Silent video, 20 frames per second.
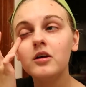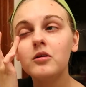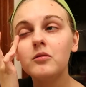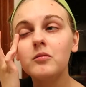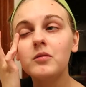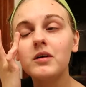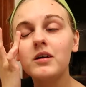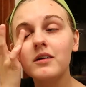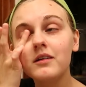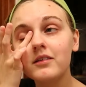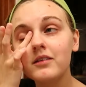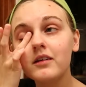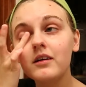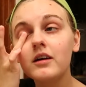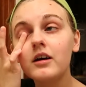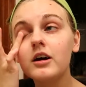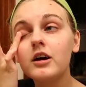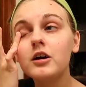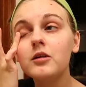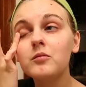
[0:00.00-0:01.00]
Because like
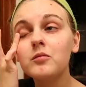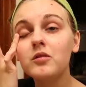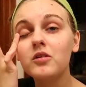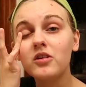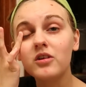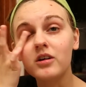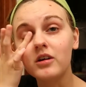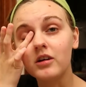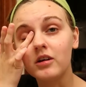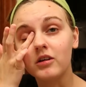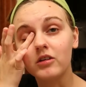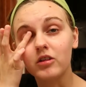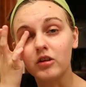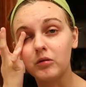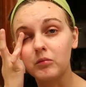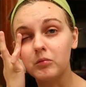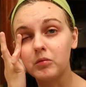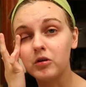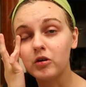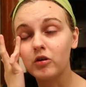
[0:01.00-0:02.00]
I'm looking on the
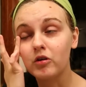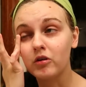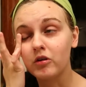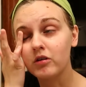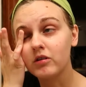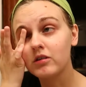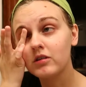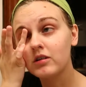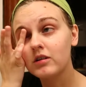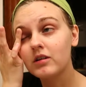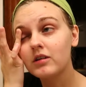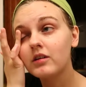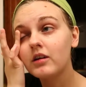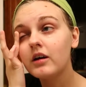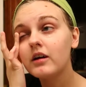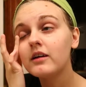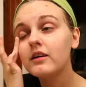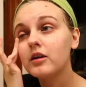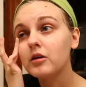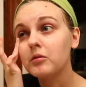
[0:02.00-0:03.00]
computer a
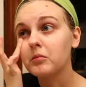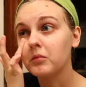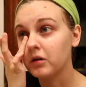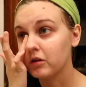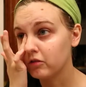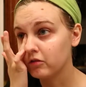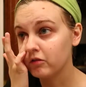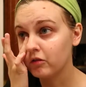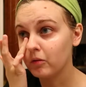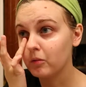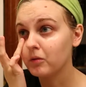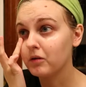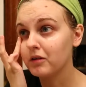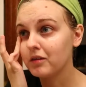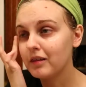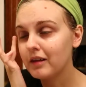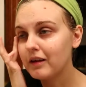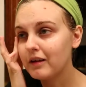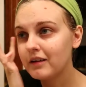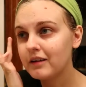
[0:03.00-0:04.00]
lot and my phone a
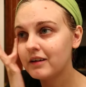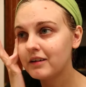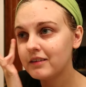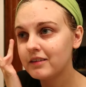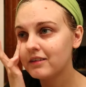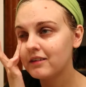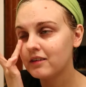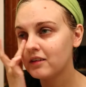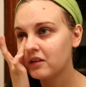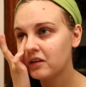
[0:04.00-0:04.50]
lot.